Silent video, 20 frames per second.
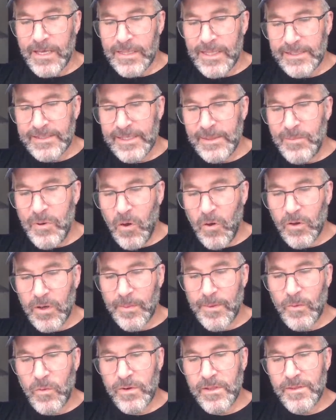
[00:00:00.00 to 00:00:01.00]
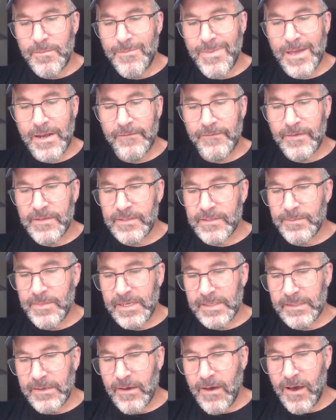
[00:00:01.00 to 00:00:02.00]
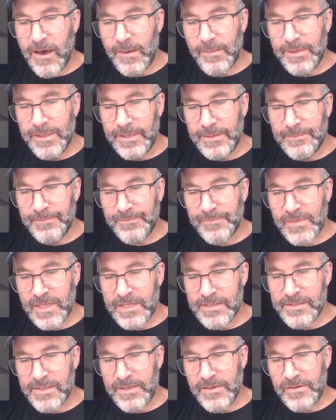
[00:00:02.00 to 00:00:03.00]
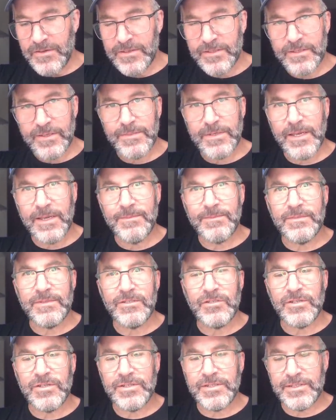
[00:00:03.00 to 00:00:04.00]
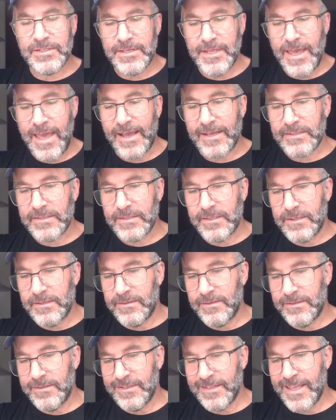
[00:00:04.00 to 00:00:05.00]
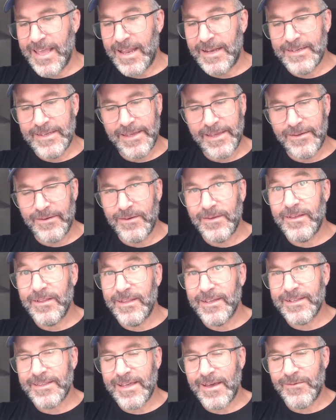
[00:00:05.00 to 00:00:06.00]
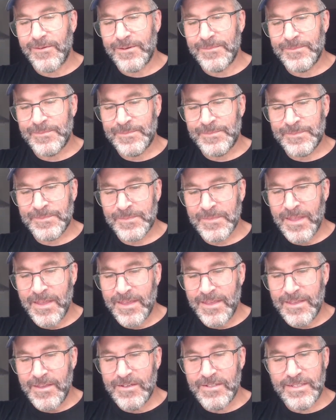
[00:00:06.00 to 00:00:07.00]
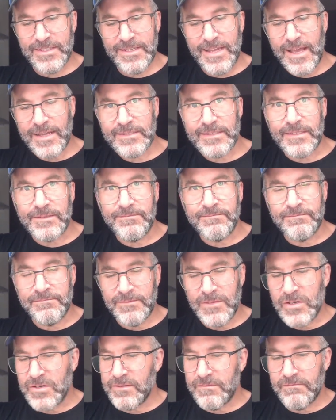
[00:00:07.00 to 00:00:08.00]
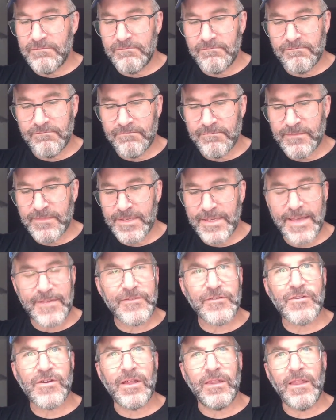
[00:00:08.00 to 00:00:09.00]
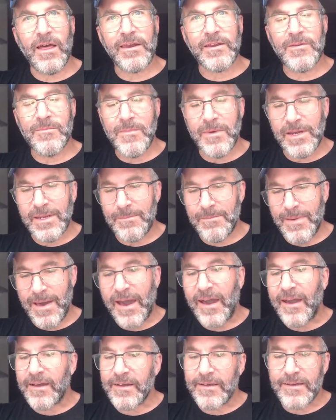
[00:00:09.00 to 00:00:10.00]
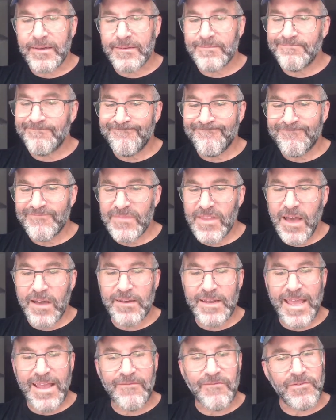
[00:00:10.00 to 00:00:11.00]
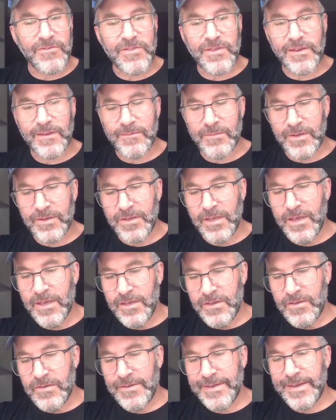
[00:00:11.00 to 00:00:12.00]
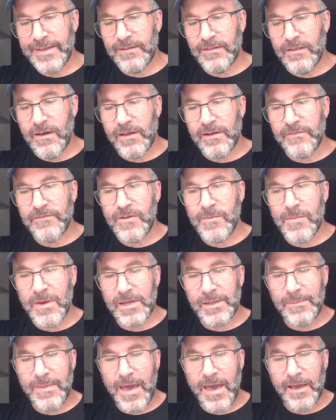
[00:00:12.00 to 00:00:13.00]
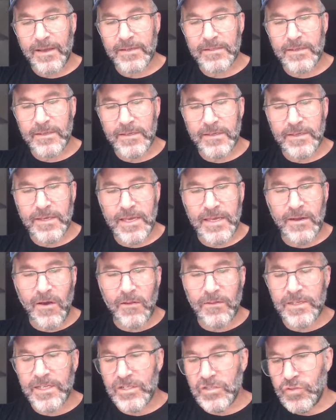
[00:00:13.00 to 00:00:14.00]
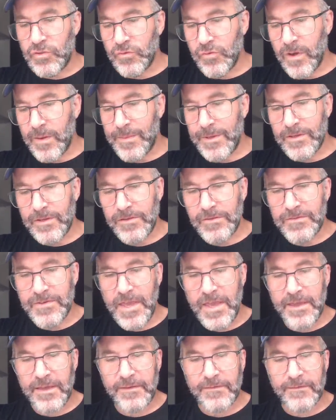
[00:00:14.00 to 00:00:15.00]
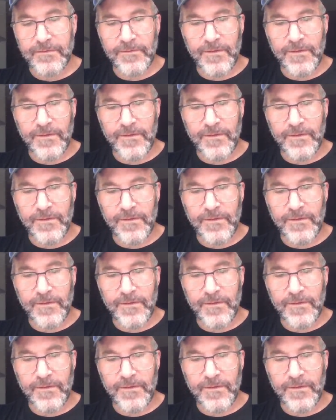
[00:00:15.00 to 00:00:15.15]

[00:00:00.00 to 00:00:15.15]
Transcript: collecting Pokemon, one of the benefits of being in the hobby is that you can sometimes just exit. Caldeo, I like that one. You can just exit. You can get a lot of your money back. Not everything, but you can get a lot of your money back. And all the enjoyment you take